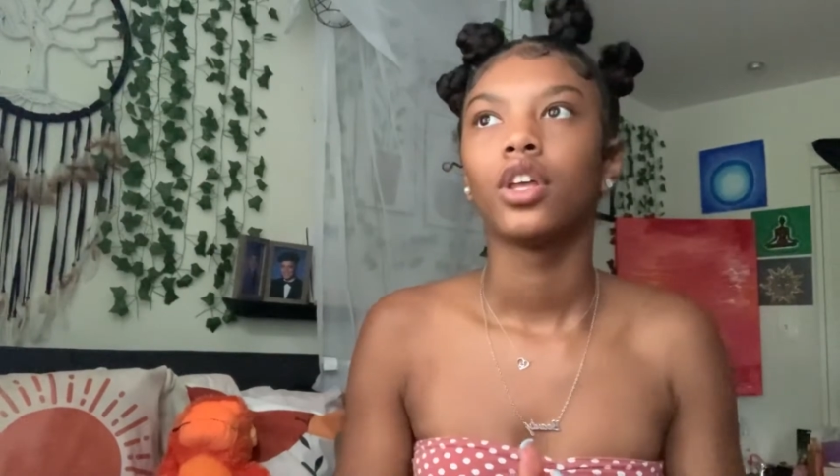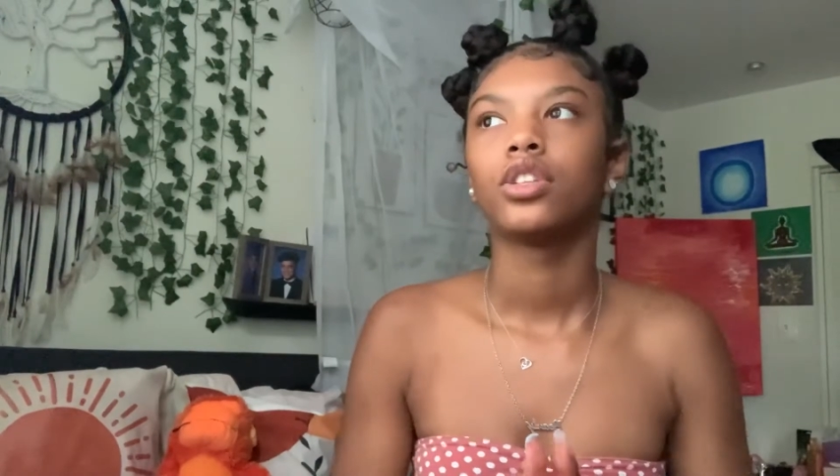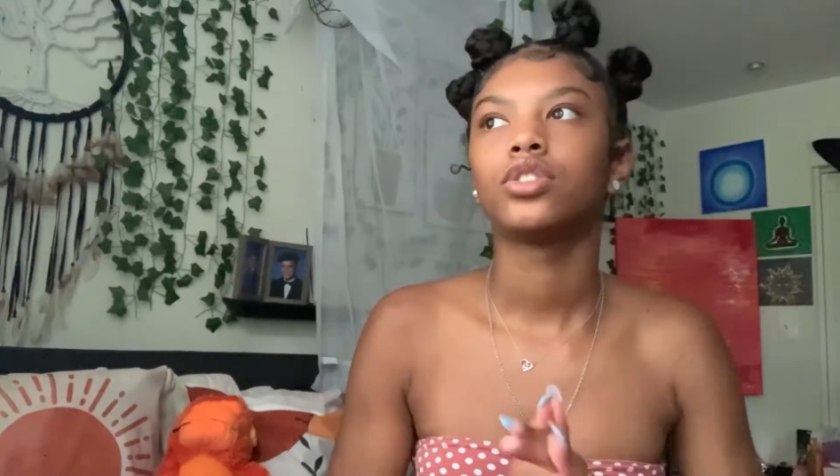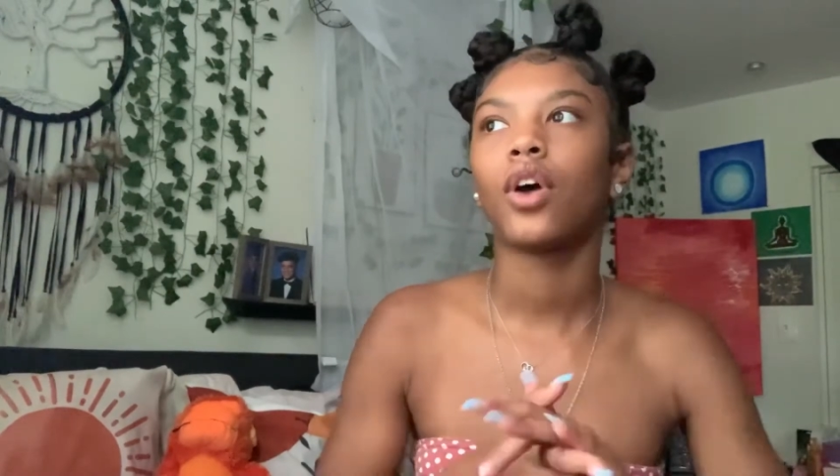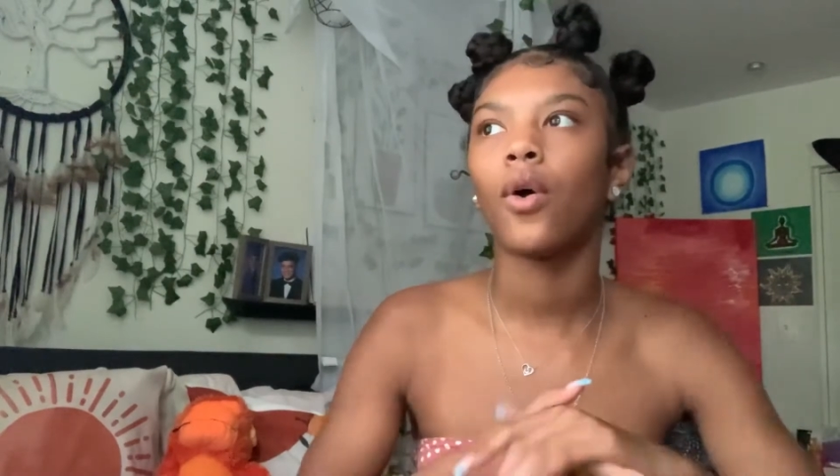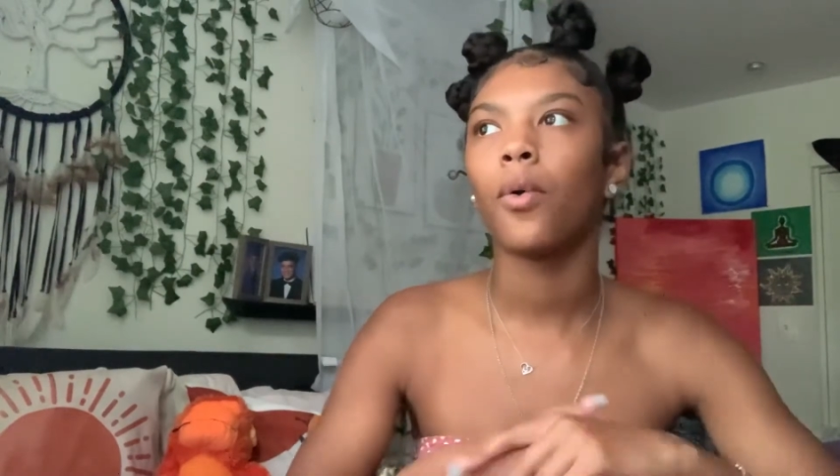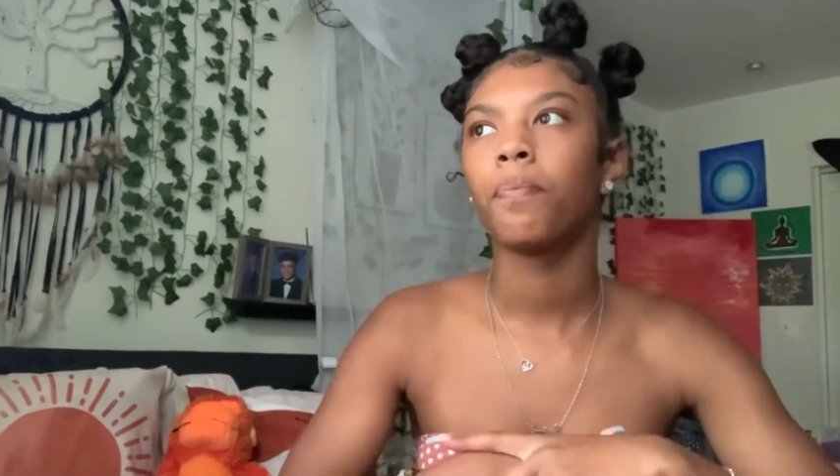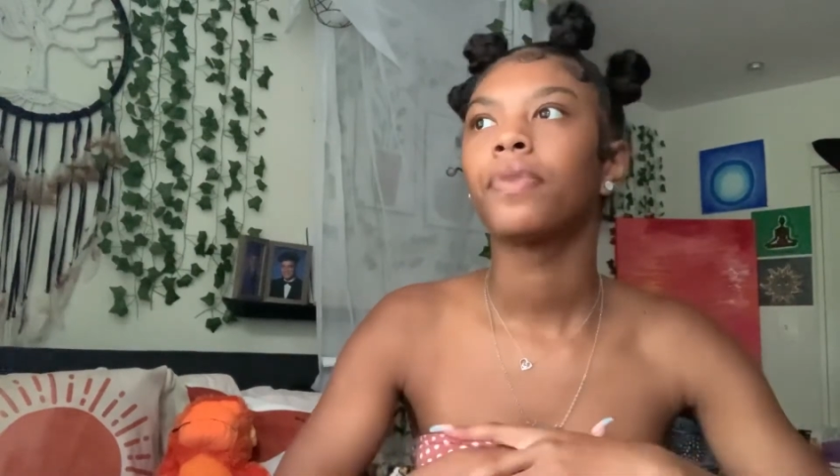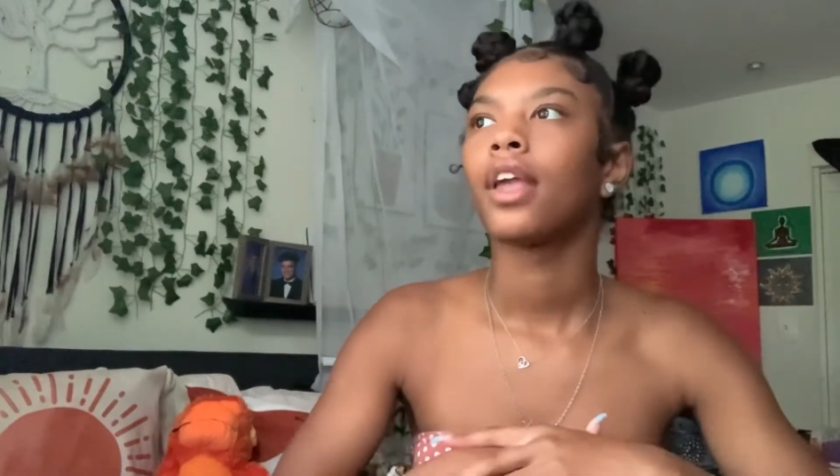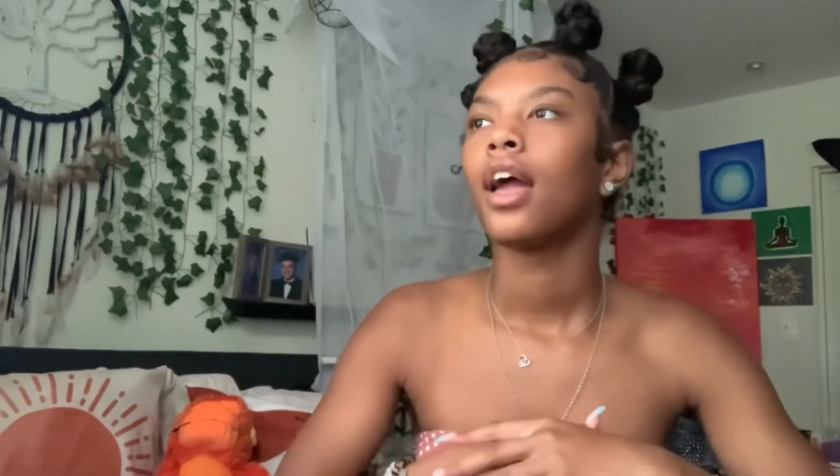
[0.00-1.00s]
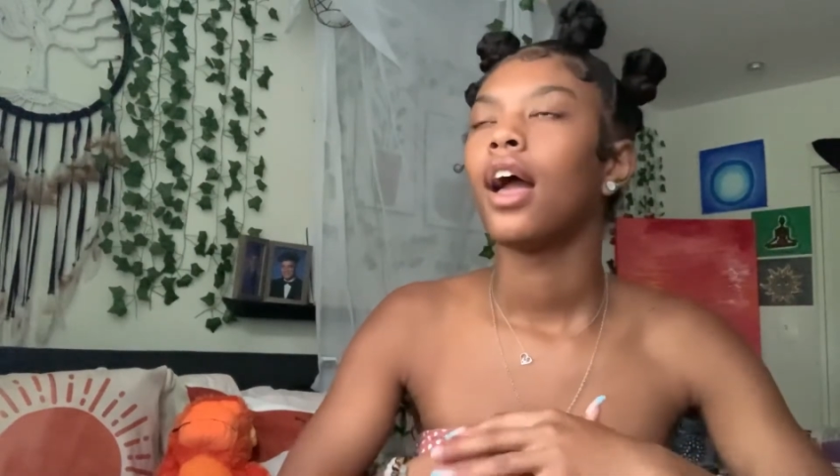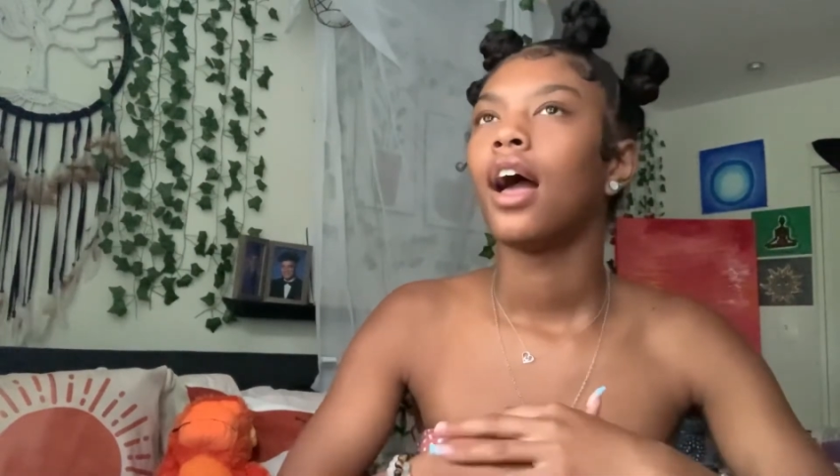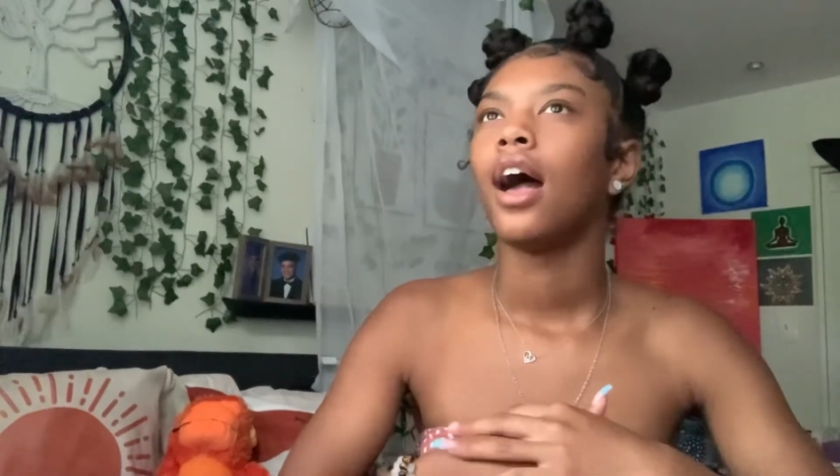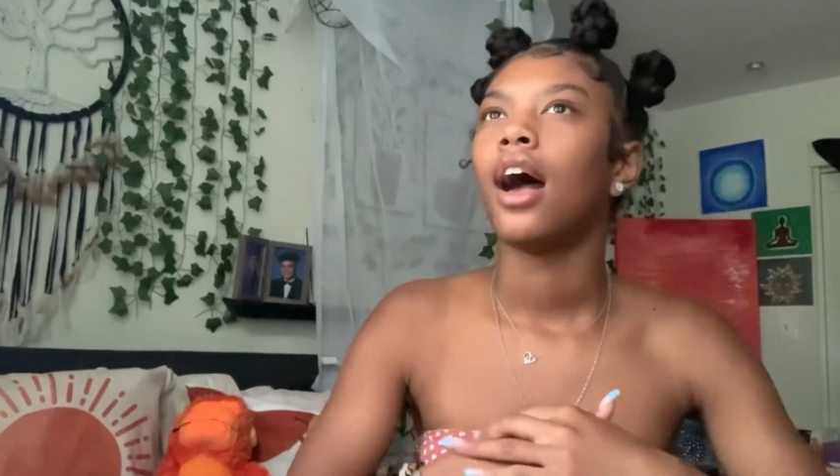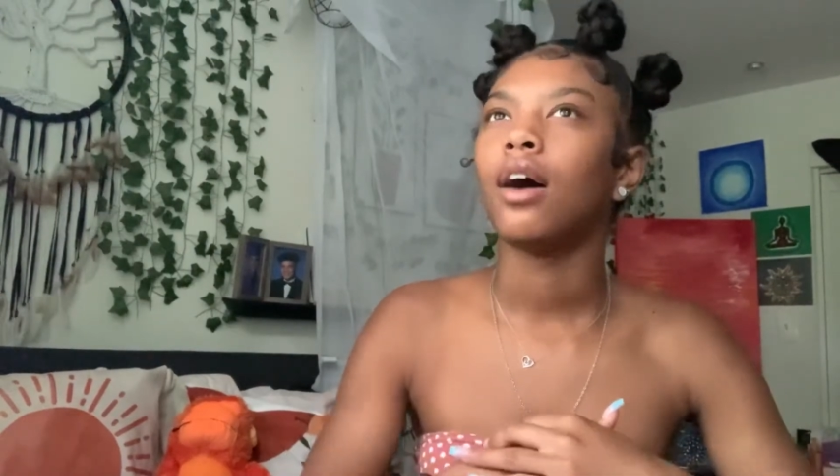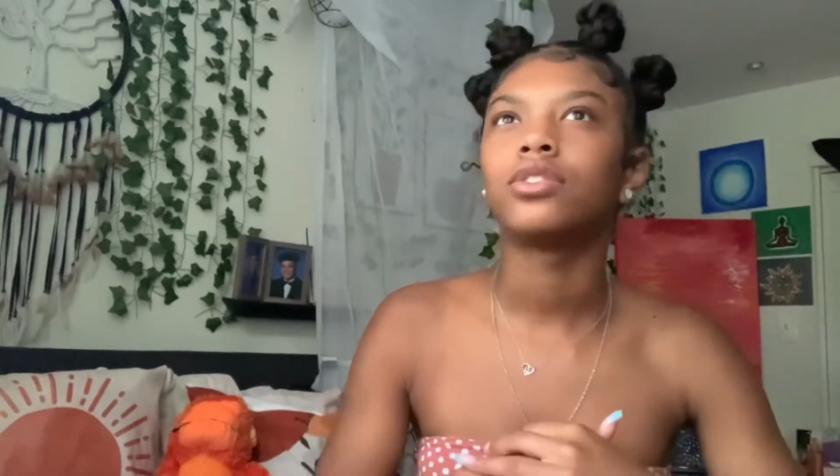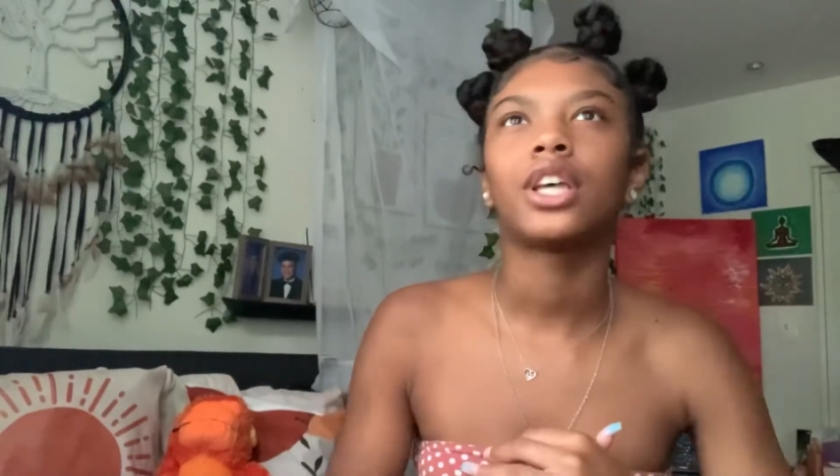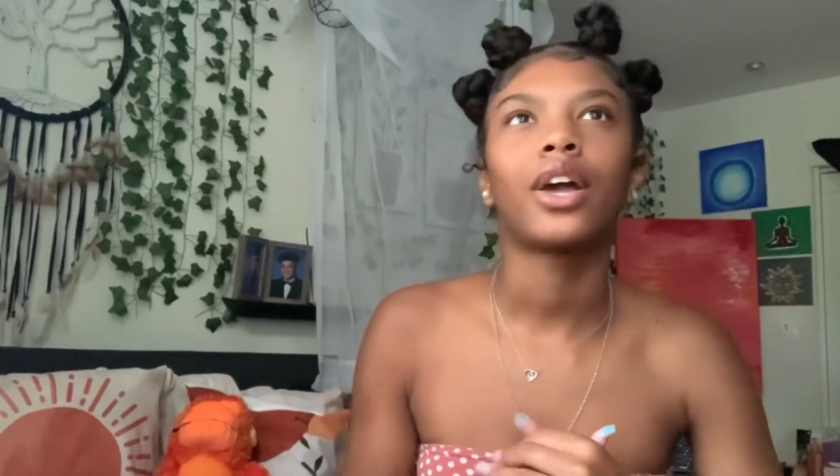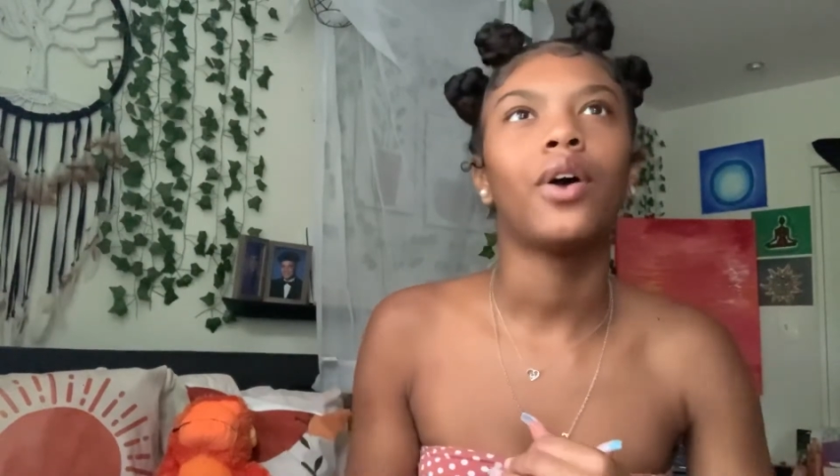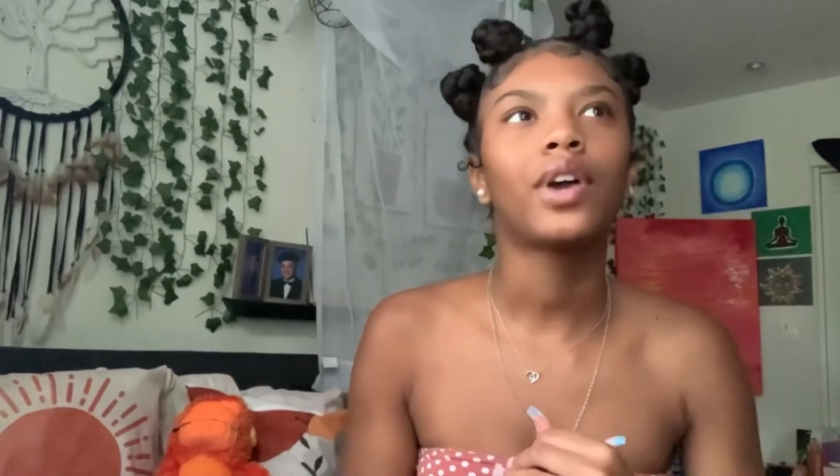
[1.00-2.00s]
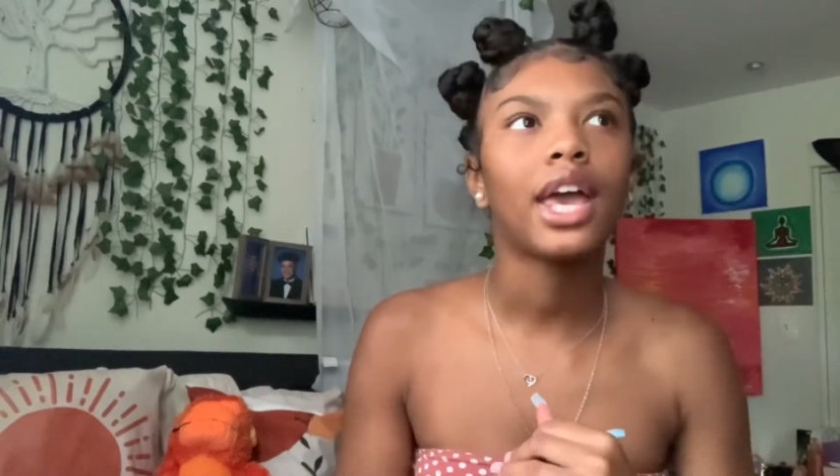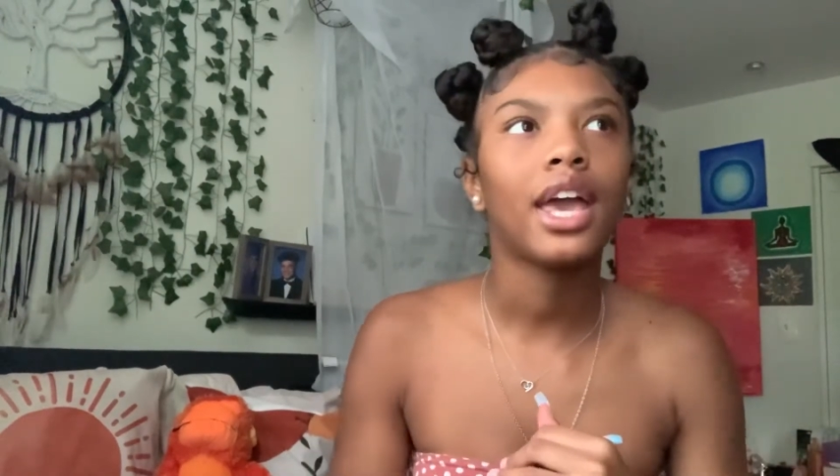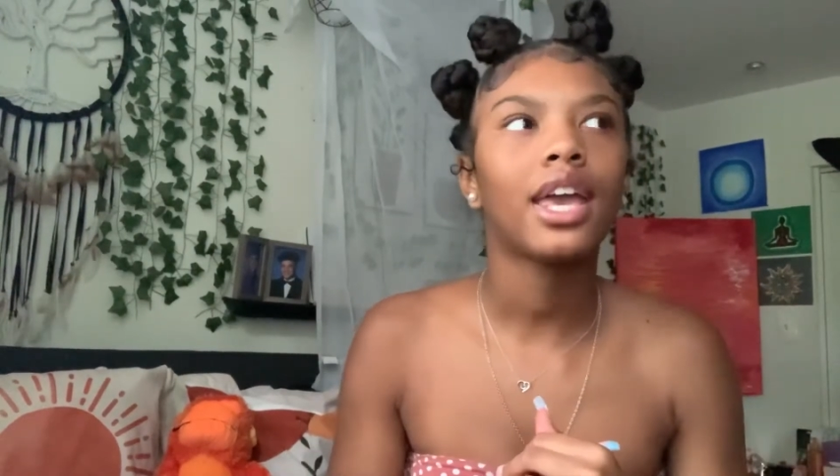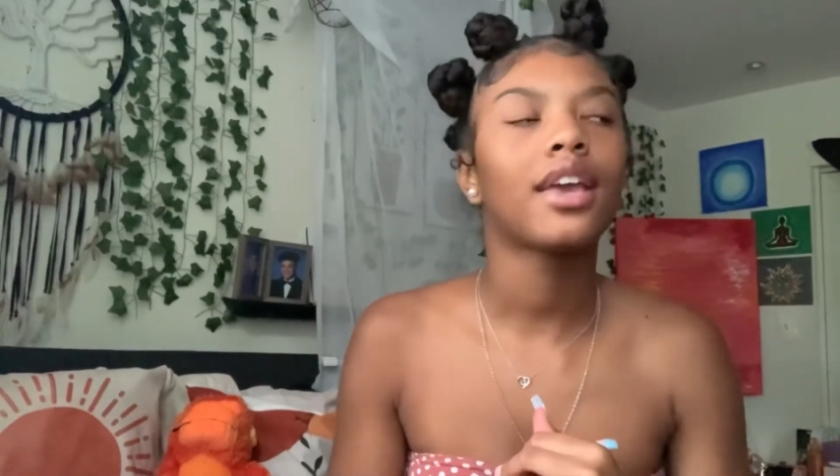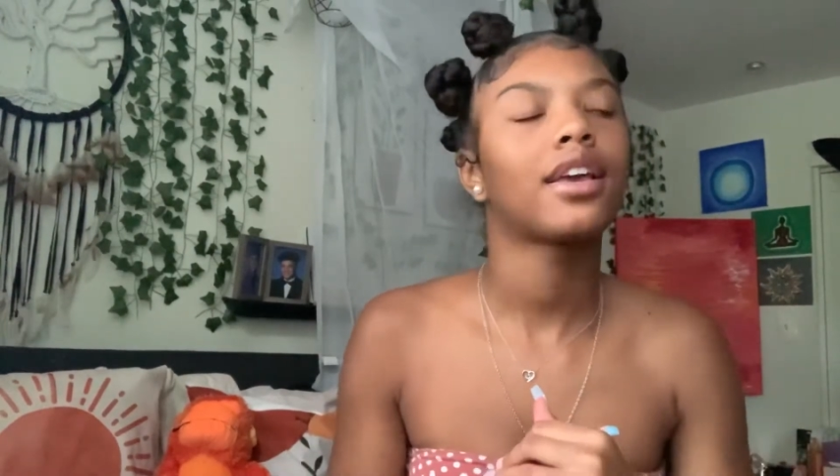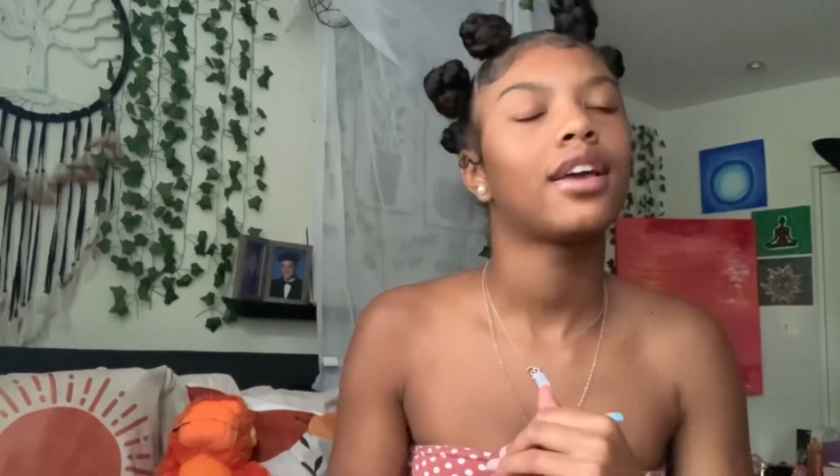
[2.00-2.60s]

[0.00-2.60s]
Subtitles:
So I was like, okay,